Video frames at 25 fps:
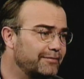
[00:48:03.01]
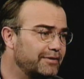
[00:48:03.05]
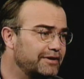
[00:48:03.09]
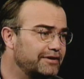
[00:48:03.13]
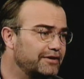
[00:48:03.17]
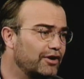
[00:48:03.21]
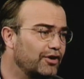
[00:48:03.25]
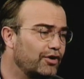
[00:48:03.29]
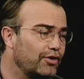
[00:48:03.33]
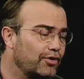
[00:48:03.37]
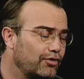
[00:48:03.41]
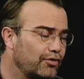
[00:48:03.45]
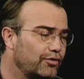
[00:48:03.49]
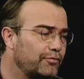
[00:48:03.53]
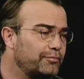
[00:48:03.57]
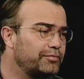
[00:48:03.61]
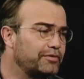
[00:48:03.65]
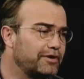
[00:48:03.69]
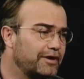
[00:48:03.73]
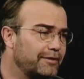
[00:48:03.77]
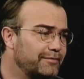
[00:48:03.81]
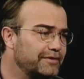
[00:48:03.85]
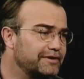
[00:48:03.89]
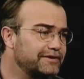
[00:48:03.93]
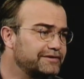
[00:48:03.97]
I mean, the whole
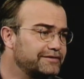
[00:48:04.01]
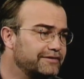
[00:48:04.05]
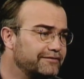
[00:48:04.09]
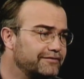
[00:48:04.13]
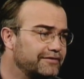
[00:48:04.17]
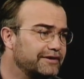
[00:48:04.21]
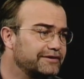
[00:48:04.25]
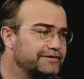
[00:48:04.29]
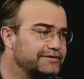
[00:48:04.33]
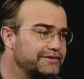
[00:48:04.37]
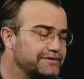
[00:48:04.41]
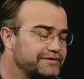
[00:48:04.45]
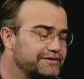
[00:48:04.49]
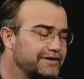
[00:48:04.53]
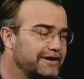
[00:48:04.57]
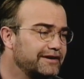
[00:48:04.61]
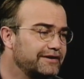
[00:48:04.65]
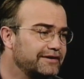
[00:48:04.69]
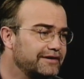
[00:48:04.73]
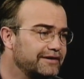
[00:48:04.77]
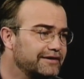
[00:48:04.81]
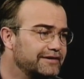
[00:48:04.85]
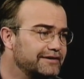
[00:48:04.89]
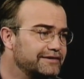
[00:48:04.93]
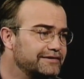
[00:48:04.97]
premise of Next
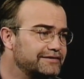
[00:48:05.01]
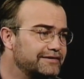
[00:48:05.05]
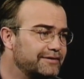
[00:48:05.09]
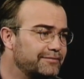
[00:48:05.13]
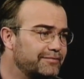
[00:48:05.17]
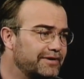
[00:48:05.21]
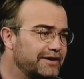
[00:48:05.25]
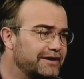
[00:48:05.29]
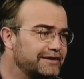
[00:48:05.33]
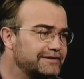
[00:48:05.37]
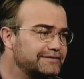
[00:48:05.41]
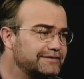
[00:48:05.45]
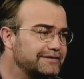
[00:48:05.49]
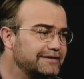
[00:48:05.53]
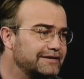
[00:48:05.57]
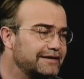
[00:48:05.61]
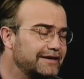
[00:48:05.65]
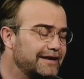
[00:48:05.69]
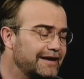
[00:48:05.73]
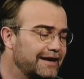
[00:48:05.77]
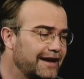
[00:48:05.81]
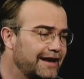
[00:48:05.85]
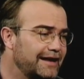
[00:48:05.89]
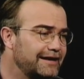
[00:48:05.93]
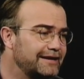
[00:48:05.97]
Agenda is to basically
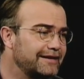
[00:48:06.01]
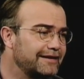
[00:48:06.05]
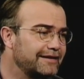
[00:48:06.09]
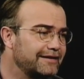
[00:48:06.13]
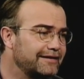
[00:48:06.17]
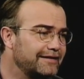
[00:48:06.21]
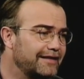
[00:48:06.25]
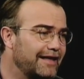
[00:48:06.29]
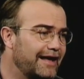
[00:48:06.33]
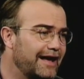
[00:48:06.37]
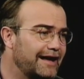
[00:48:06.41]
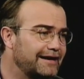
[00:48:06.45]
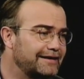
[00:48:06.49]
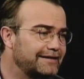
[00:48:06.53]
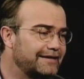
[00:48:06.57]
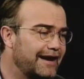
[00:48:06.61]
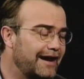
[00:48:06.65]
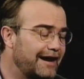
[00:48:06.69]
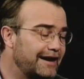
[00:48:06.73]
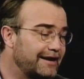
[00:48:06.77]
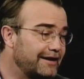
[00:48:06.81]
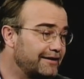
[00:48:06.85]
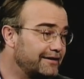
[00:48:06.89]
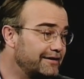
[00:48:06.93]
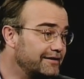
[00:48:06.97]
get that
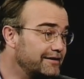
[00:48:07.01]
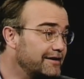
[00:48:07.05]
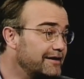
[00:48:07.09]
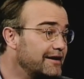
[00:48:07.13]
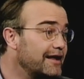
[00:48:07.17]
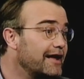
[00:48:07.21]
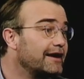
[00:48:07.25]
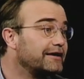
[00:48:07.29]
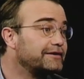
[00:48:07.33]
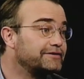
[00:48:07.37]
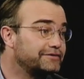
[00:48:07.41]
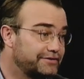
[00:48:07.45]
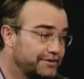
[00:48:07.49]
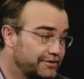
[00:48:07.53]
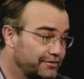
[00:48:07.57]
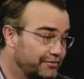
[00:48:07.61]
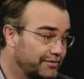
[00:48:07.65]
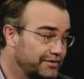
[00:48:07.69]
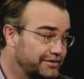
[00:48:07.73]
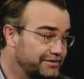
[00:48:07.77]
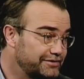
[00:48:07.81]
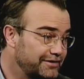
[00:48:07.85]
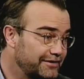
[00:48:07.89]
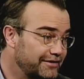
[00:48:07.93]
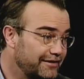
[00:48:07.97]
kind of next
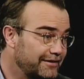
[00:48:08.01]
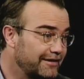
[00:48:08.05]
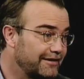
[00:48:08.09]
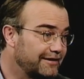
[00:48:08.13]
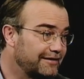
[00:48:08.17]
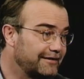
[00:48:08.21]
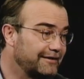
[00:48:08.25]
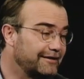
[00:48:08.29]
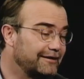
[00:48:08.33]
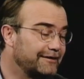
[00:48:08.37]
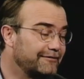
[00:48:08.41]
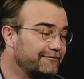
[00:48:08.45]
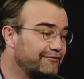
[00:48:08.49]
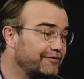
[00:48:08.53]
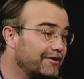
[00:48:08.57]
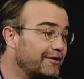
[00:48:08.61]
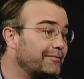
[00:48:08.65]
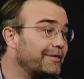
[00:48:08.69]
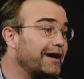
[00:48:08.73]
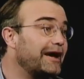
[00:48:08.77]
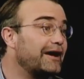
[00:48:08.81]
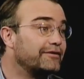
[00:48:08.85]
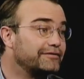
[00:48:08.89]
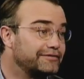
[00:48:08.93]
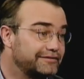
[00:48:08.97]
generation thinking
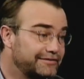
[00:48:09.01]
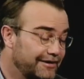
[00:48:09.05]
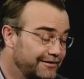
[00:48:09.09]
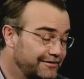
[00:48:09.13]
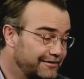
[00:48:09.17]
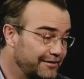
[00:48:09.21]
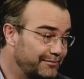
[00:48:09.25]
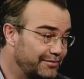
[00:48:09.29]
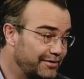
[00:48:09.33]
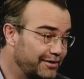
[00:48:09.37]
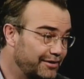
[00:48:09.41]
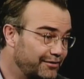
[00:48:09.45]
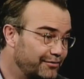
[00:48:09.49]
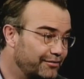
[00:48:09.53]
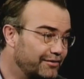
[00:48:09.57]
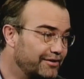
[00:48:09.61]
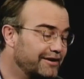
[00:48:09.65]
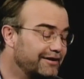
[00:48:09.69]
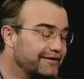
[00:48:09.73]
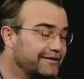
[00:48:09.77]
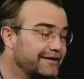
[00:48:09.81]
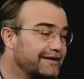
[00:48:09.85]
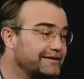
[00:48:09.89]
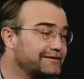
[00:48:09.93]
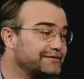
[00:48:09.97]
from outside the
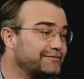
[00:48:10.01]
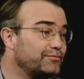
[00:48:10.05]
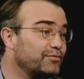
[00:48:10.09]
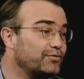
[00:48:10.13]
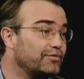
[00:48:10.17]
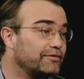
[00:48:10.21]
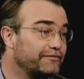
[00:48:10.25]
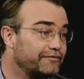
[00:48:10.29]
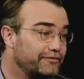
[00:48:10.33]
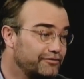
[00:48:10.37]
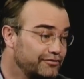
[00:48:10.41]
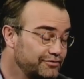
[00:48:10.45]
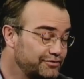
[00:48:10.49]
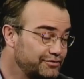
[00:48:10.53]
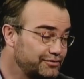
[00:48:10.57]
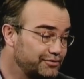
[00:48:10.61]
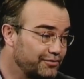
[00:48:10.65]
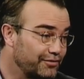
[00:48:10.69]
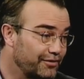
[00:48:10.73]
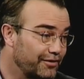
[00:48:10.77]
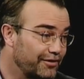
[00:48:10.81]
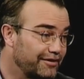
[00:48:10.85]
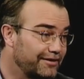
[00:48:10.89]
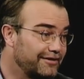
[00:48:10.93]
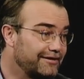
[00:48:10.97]
Beltway that's more
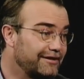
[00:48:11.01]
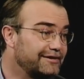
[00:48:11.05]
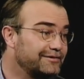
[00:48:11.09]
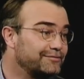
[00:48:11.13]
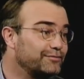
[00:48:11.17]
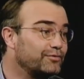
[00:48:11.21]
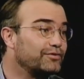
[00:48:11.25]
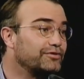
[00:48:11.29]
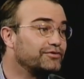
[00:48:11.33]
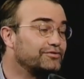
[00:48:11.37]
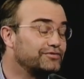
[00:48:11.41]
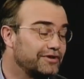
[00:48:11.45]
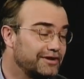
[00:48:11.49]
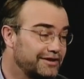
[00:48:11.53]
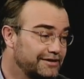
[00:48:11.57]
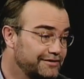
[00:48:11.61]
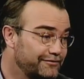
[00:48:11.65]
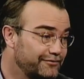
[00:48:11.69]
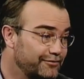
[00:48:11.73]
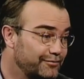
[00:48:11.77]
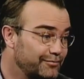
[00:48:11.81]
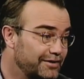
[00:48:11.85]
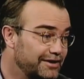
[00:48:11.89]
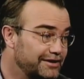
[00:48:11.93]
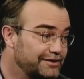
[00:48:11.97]
future-oriented, that's more
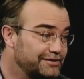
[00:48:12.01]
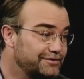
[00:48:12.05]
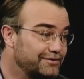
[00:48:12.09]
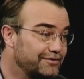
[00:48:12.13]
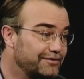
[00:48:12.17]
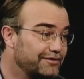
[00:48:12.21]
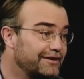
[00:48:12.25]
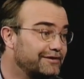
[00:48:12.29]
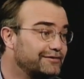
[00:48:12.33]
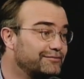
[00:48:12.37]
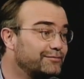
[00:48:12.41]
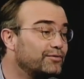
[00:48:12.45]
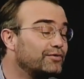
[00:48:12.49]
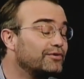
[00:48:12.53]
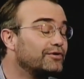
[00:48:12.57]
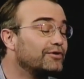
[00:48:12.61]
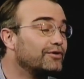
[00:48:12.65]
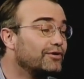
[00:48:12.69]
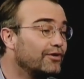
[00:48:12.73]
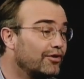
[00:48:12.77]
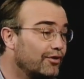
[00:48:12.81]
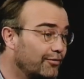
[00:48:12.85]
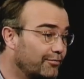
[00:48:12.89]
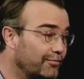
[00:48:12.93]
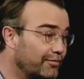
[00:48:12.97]
transformational, that's more
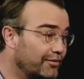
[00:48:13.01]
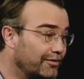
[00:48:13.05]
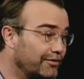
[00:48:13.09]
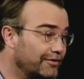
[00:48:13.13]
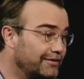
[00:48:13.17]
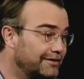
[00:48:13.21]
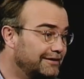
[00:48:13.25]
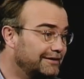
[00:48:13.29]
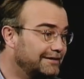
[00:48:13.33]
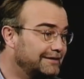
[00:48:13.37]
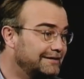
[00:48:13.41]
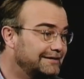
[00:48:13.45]
global.